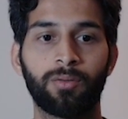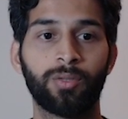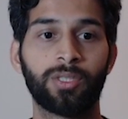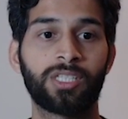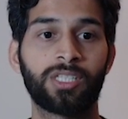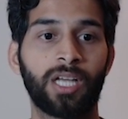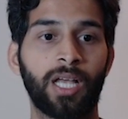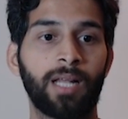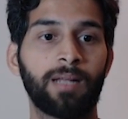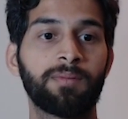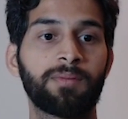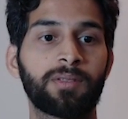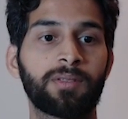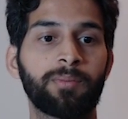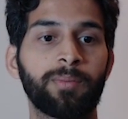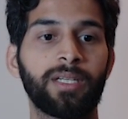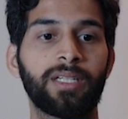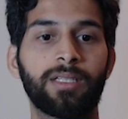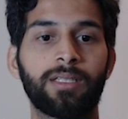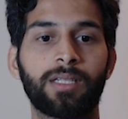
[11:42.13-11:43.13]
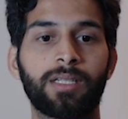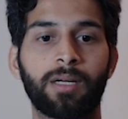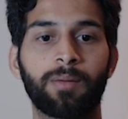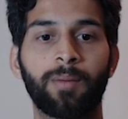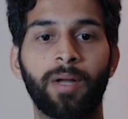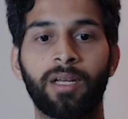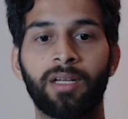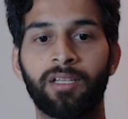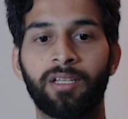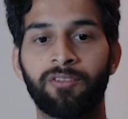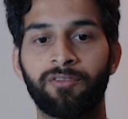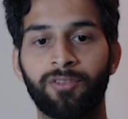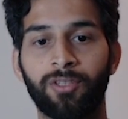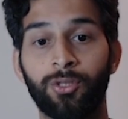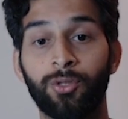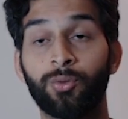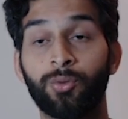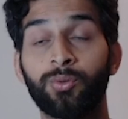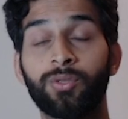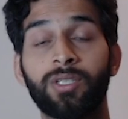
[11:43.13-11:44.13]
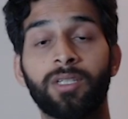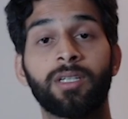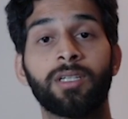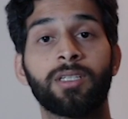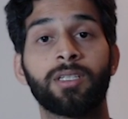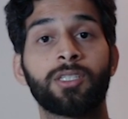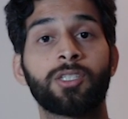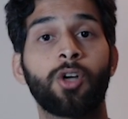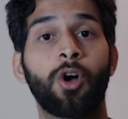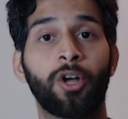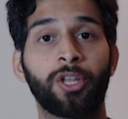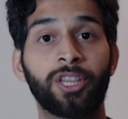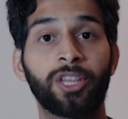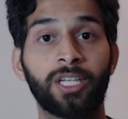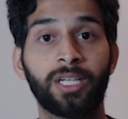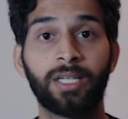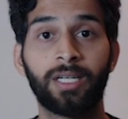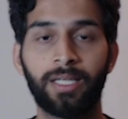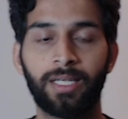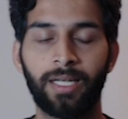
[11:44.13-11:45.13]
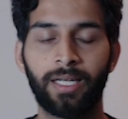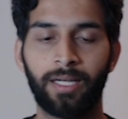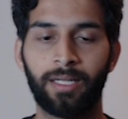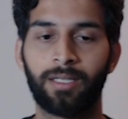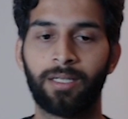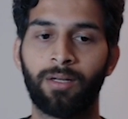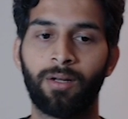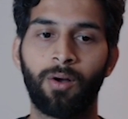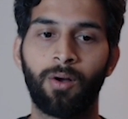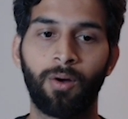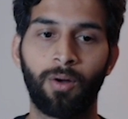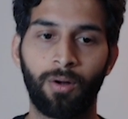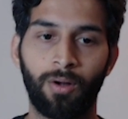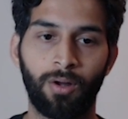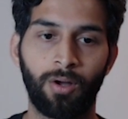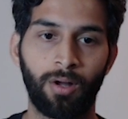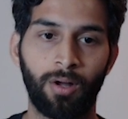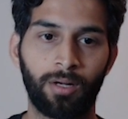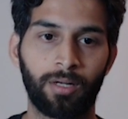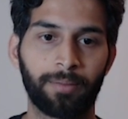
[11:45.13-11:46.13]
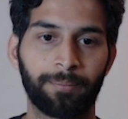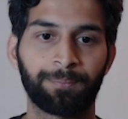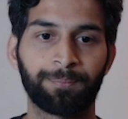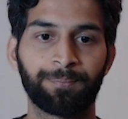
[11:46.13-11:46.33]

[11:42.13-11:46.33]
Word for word: which helps me determine if the user is authenticated or not.